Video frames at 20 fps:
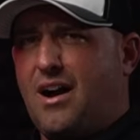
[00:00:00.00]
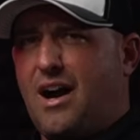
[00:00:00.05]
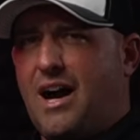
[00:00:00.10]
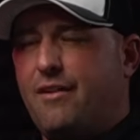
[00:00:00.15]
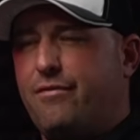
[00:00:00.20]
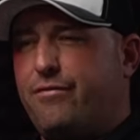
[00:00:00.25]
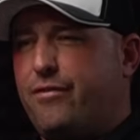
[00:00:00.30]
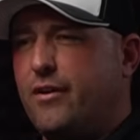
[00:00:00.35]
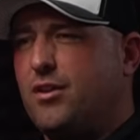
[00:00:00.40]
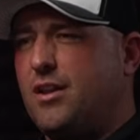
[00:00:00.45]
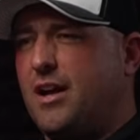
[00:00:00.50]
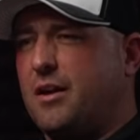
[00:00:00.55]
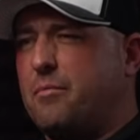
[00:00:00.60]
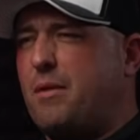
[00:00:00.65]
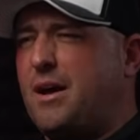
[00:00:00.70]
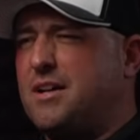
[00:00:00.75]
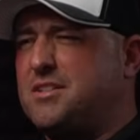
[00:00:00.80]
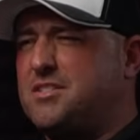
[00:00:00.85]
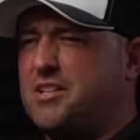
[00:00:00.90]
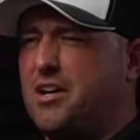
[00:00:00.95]
I felt like
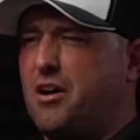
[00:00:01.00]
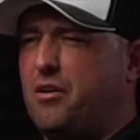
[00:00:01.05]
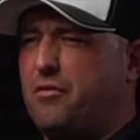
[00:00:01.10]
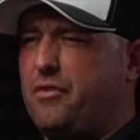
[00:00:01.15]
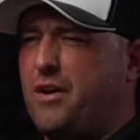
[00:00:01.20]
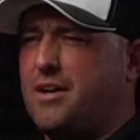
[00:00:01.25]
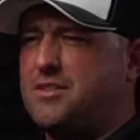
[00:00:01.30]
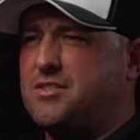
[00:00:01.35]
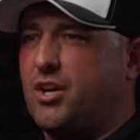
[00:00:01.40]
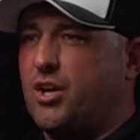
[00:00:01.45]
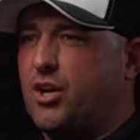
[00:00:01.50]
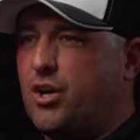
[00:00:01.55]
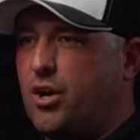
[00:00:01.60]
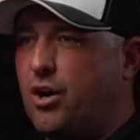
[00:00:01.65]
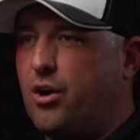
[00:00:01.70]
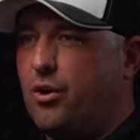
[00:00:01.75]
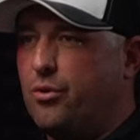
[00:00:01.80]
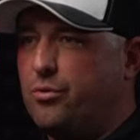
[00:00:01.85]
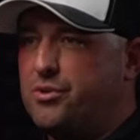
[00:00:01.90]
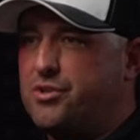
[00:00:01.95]
myself as a
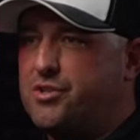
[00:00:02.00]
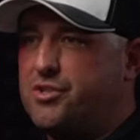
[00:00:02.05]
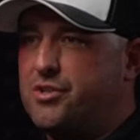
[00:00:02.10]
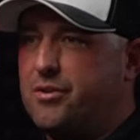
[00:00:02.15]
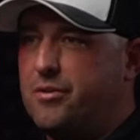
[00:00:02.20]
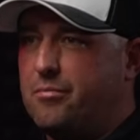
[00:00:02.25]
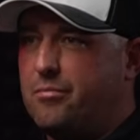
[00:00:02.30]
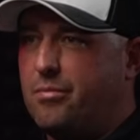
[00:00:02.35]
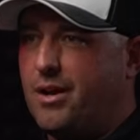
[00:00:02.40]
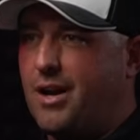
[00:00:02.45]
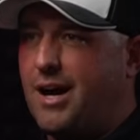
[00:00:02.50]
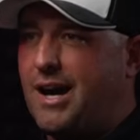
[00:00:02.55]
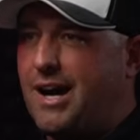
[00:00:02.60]
coach, but